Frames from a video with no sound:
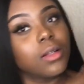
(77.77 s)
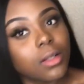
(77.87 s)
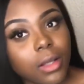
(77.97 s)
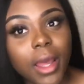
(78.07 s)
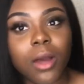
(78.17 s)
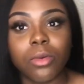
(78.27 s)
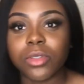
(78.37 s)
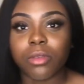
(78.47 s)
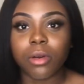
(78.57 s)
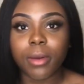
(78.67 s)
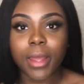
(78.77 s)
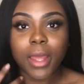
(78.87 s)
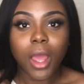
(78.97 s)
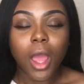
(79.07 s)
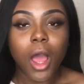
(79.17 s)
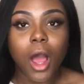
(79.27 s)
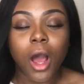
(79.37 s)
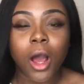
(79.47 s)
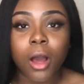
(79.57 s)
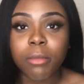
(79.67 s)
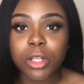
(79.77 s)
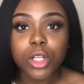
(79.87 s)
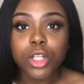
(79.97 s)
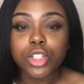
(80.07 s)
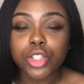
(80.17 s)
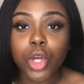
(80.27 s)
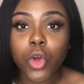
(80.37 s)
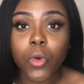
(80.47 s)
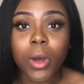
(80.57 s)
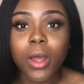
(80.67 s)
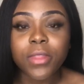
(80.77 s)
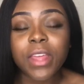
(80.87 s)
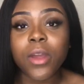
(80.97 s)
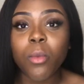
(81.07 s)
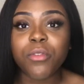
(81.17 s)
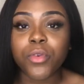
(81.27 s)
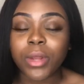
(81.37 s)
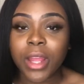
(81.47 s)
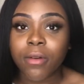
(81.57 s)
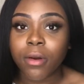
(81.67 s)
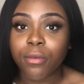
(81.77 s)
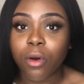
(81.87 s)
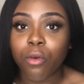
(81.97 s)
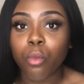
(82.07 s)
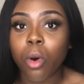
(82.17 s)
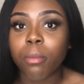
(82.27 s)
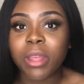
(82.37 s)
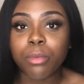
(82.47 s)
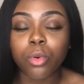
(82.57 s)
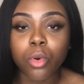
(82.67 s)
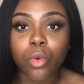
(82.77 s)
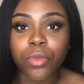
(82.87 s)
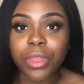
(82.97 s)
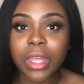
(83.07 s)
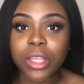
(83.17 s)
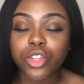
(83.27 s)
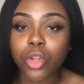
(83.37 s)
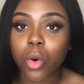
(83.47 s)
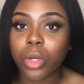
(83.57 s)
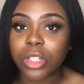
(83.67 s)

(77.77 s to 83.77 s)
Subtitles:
hell was the wrong way. So they then went through an era of what people call the stolen